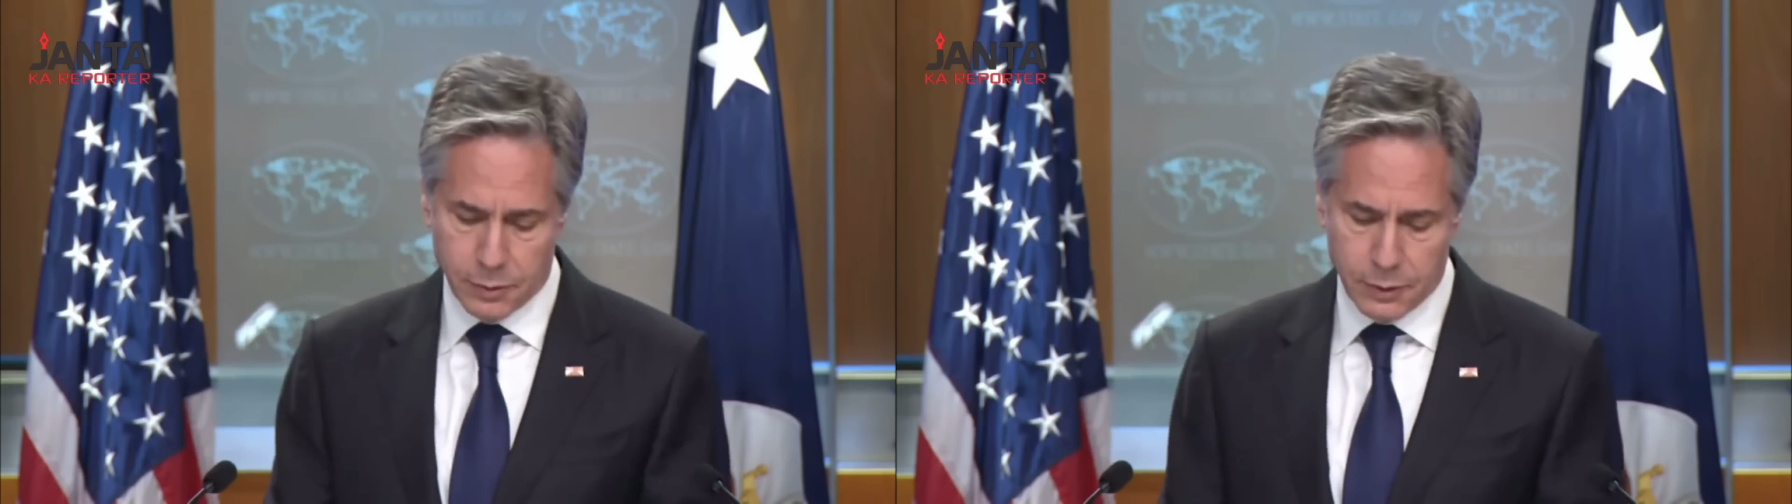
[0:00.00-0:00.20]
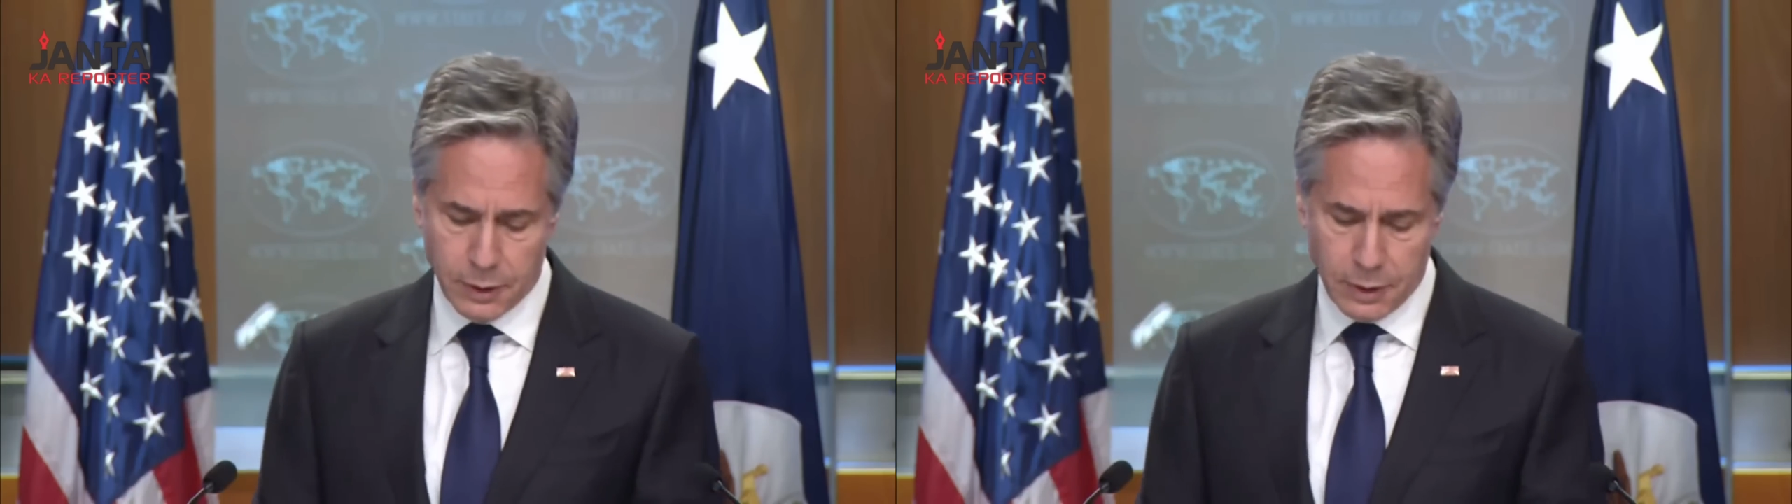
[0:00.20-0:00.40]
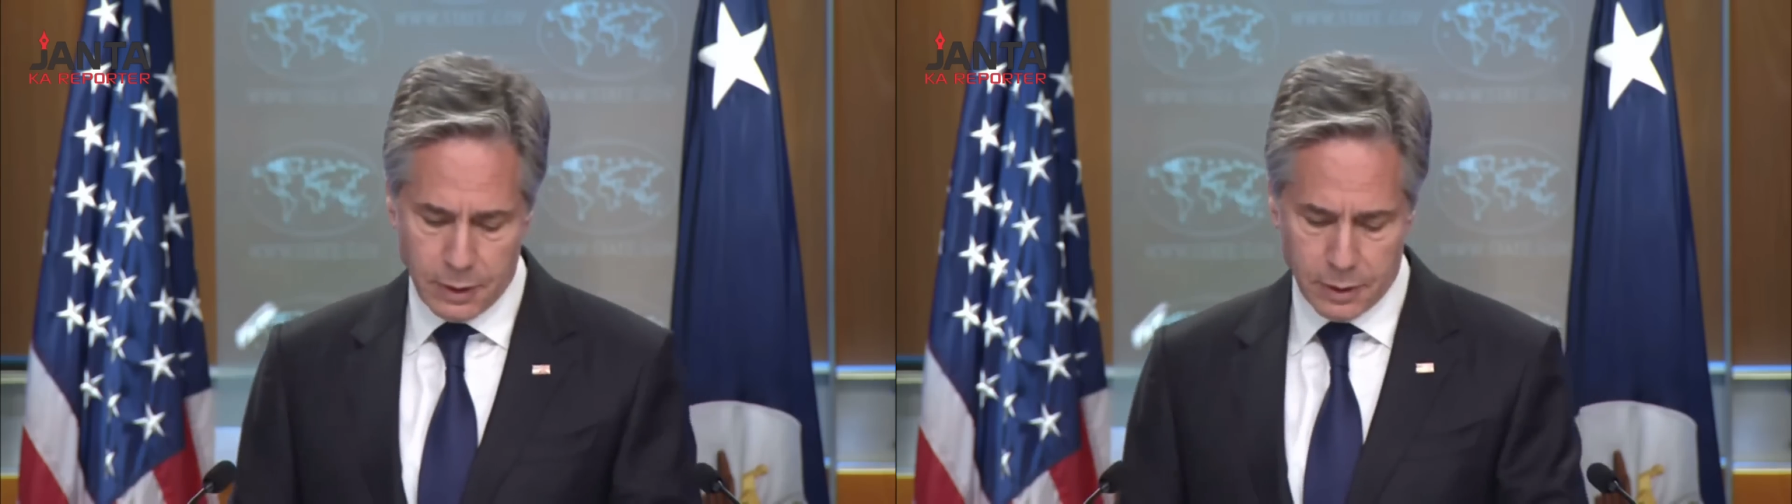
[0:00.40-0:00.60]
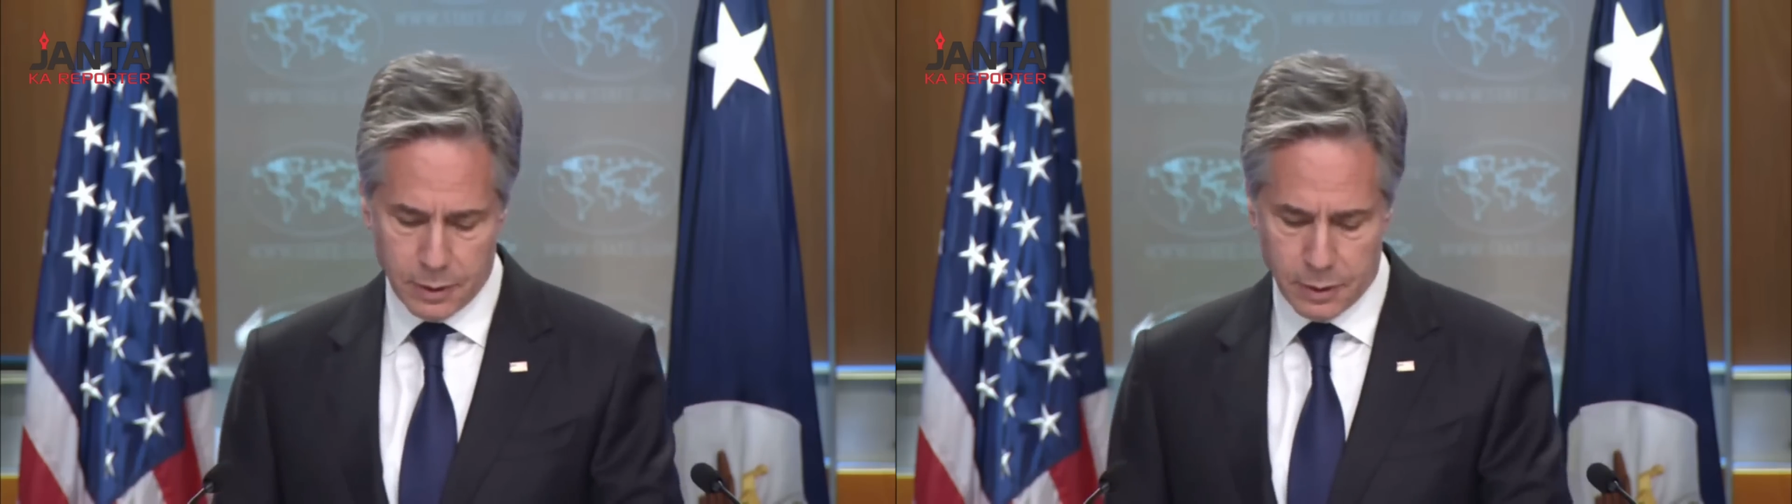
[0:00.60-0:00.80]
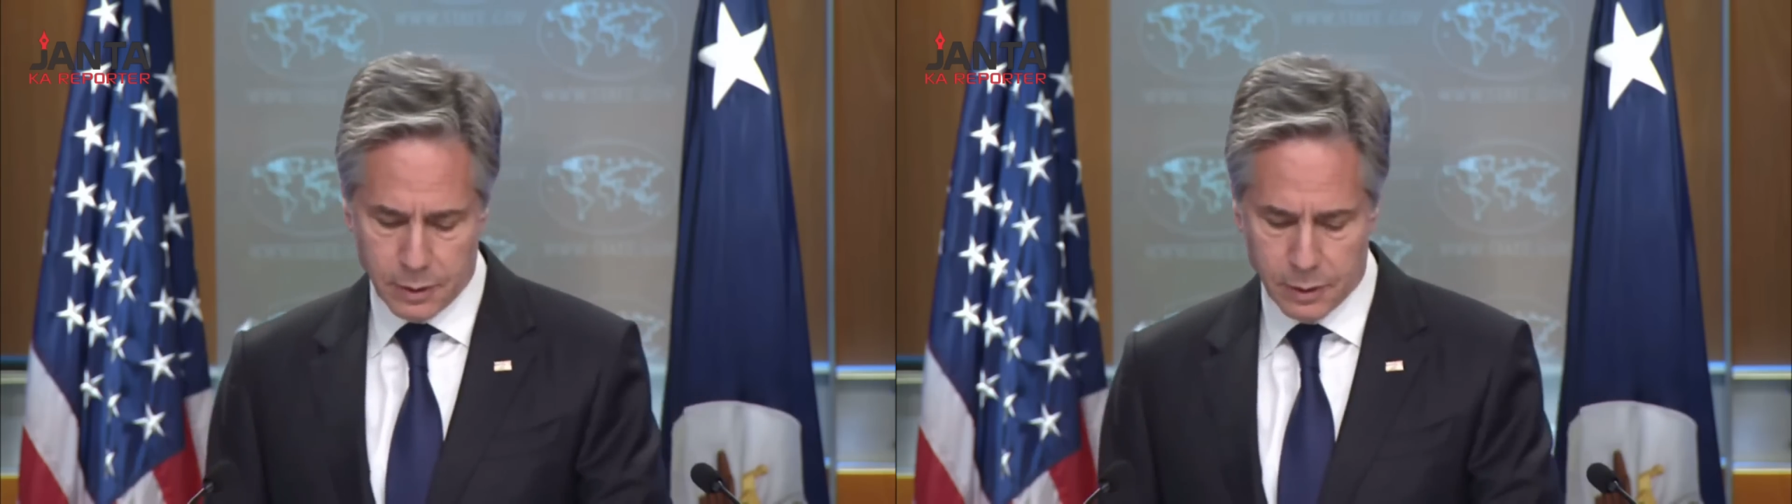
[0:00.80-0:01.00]
the
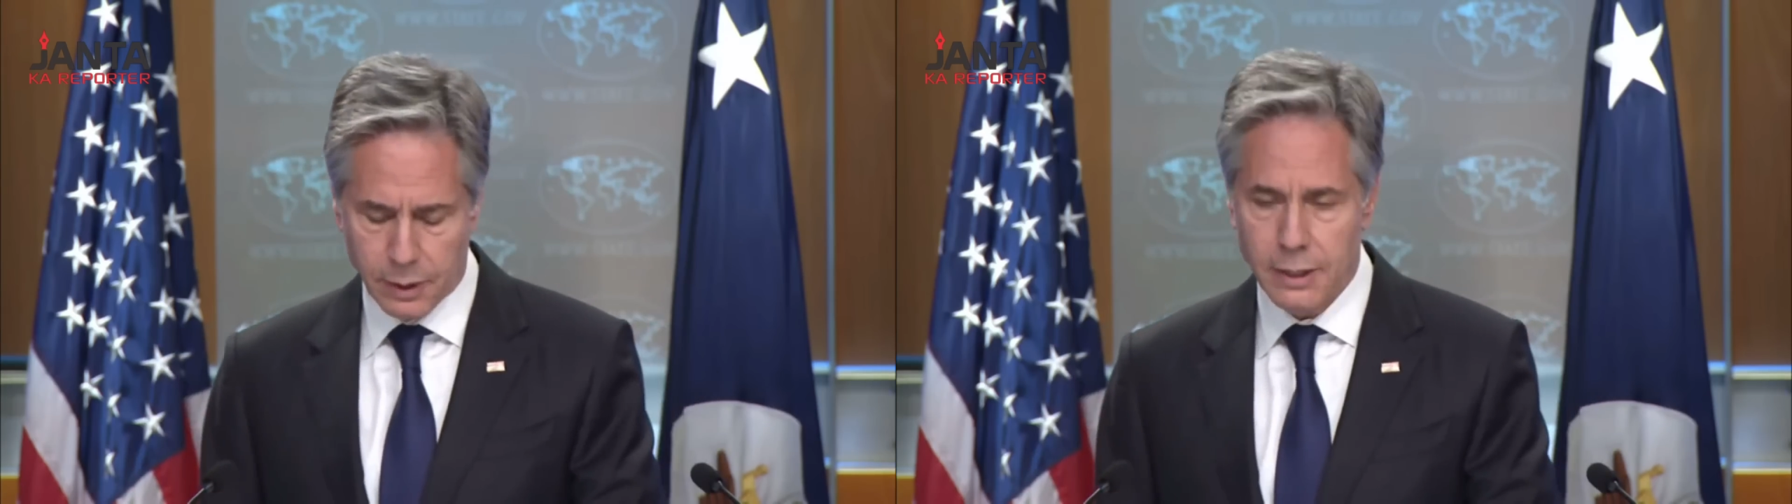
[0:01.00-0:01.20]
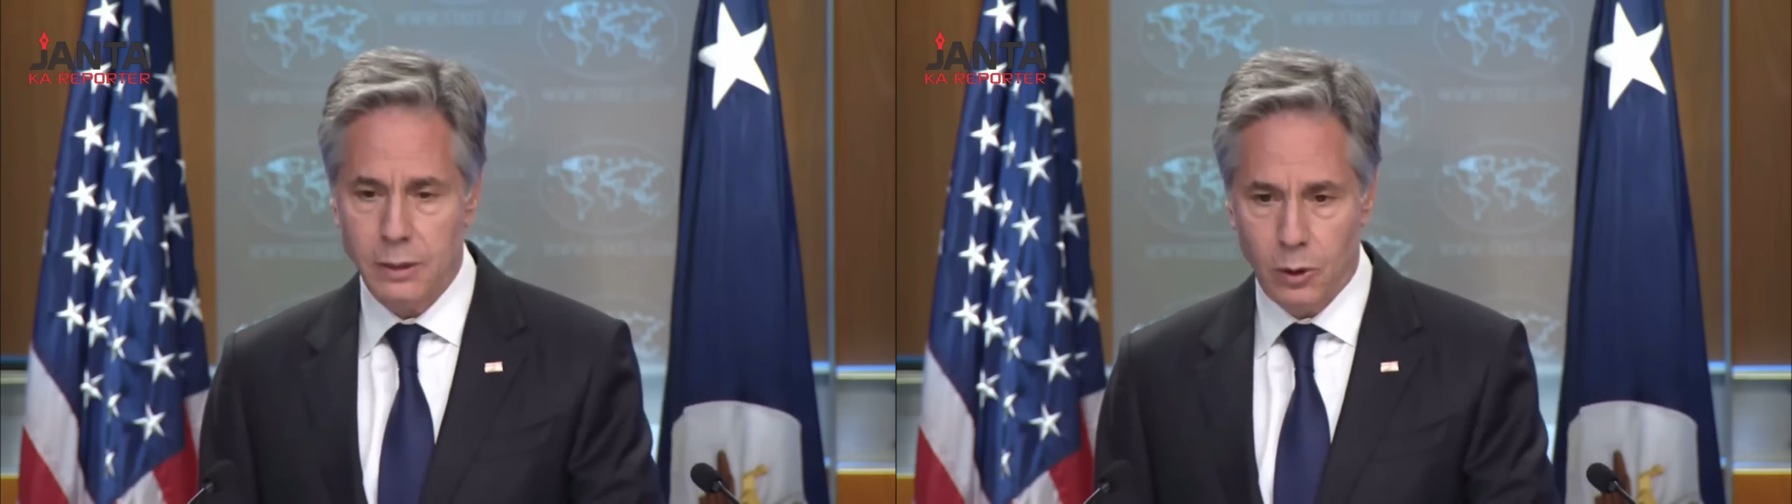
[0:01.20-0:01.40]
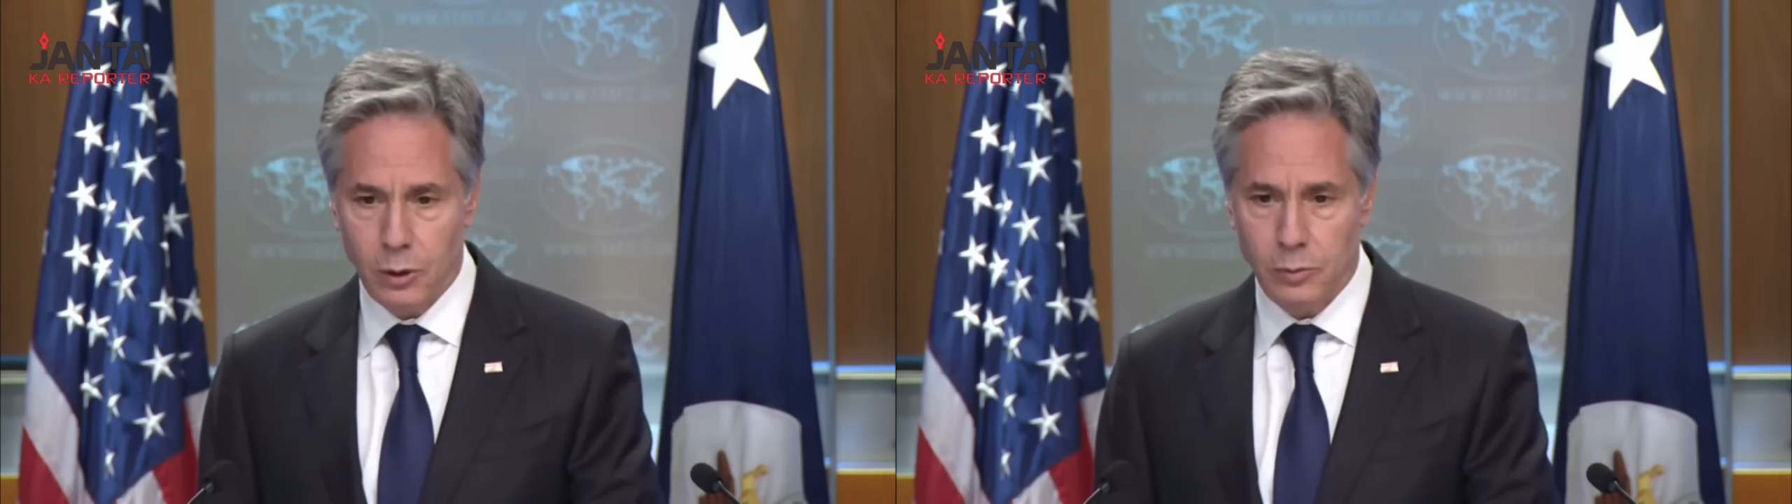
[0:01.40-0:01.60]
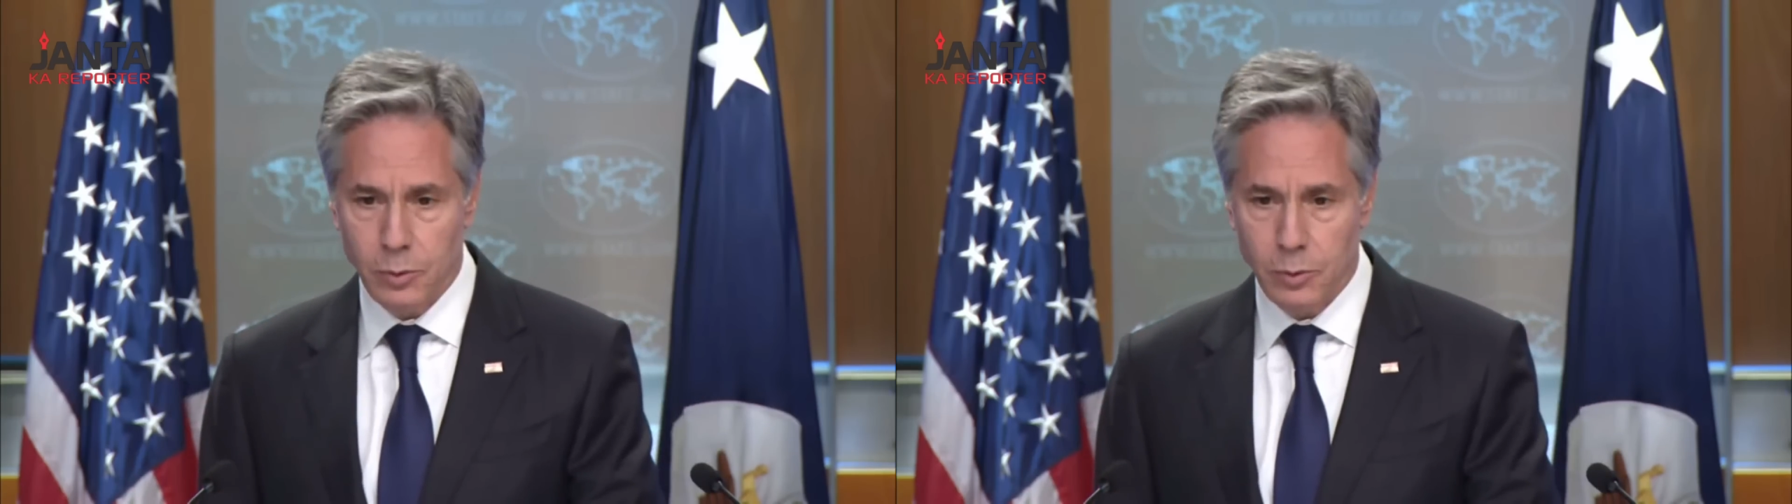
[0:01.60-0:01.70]
Leahy Law